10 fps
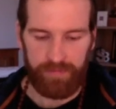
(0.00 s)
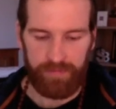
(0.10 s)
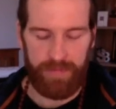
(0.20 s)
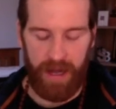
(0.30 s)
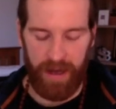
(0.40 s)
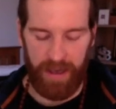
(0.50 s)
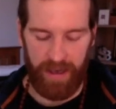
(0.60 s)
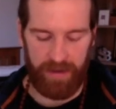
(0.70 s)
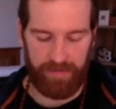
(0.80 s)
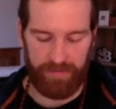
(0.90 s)

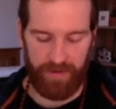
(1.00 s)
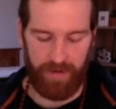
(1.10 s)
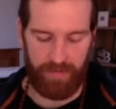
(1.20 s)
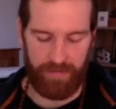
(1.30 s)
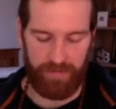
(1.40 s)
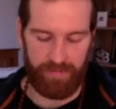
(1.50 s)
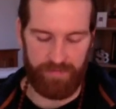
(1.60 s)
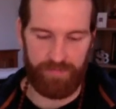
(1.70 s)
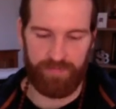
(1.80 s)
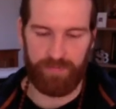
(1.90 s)
diet,
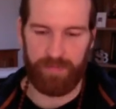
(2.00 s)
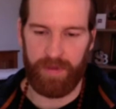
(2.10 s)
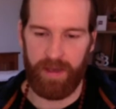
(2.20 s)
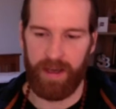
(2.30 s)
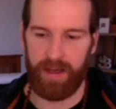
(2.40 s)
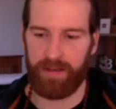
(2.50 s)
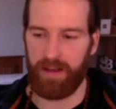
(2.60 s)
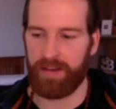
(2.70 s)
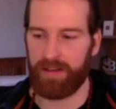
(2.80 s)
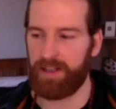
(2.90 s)
from
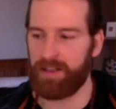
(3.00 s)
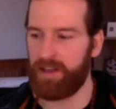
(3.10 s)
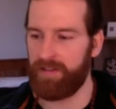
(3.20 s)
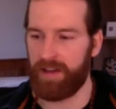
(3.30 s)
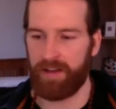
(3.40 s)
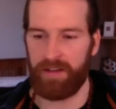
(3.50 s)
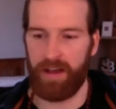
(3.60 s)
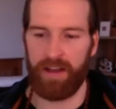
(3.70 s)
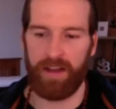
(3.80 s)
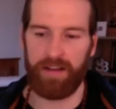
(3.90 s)
like clean living,
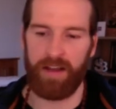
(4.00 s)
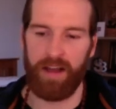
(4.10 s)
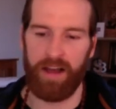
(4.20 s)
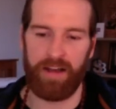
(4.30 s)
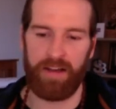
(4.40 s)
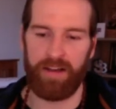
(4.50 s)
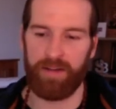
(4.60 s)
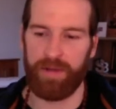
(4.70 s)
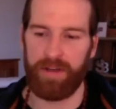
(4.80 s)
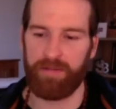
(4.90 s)
that
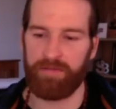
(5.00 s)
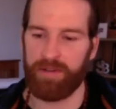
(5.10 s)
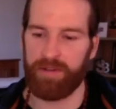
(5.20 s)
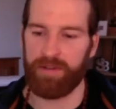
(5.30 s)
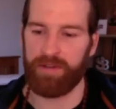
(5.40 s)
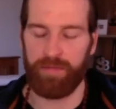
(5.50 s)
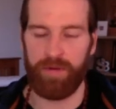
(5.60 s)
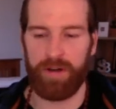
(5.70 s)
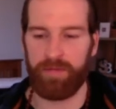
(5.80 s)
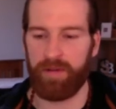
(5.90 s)
had been unresolved from
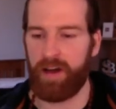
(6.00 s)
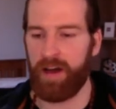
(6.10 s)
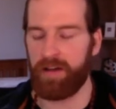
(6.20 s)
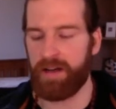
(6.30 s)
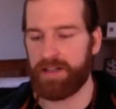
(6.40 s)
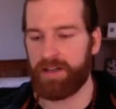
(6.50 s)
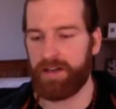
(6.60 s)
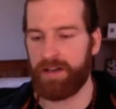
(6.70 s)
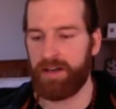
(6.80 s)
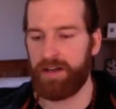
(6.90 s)
working with
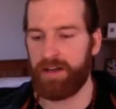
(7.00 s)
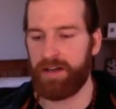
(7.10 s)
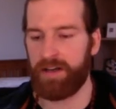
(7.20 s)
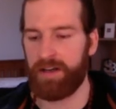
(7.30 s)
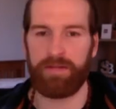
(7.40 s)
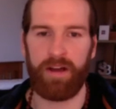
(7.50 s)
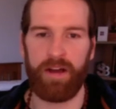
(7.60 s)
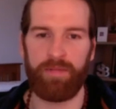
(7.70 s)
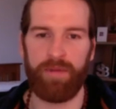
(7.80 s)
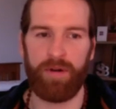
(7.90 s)
ayahuasca,
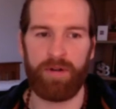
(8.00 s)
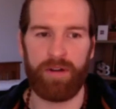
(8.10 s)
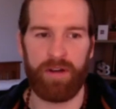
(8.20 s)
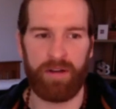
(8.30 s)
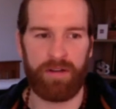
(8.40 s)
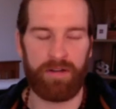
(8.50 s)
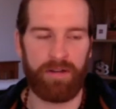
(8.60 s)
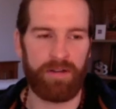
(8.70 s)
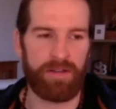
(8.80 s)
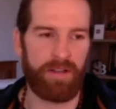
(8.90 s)
Iboga,
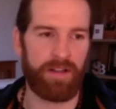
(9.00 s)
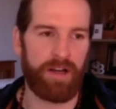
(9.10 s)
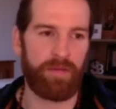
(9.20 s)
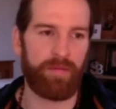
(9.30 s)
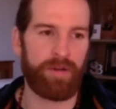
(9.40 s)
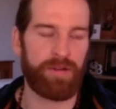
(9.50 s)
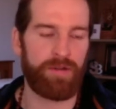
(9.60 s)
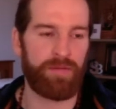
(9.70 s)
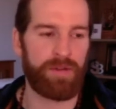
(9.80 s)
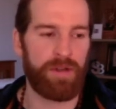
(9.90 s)
psilocybin
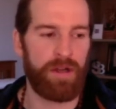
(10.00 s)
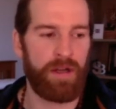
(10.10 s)
mushrooms,